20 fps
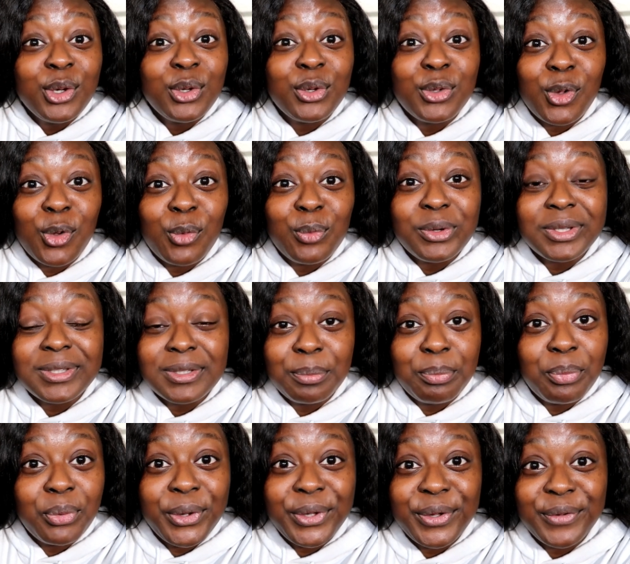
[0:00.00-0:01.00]
You know, what's the
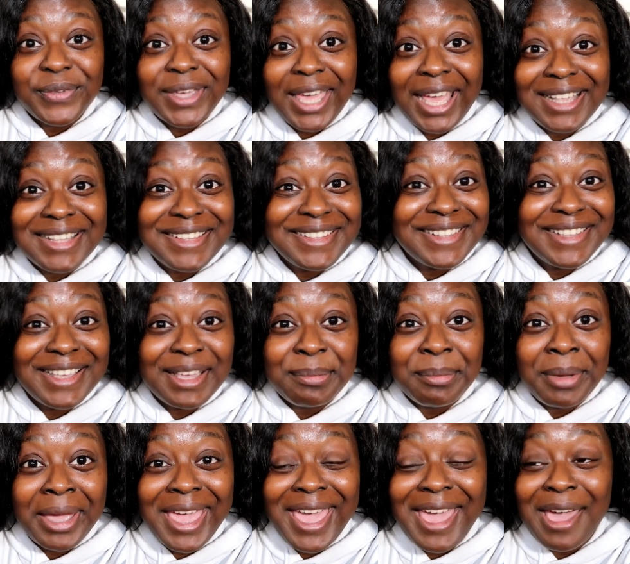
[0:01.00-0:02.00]
point of cancelling
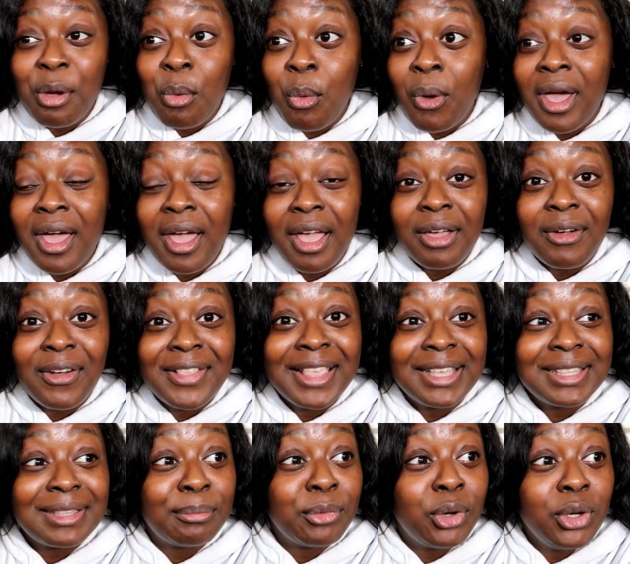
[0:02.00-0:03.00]
my hair work
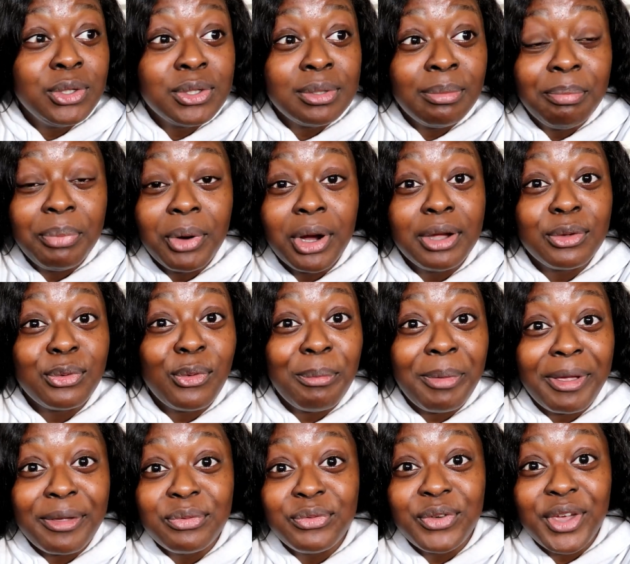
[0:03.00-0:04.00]
unless I'm going to burn all
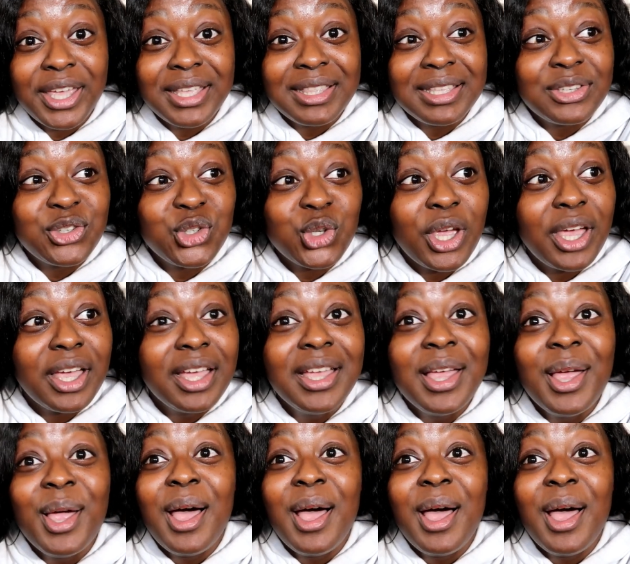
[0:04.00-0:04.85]
my furniture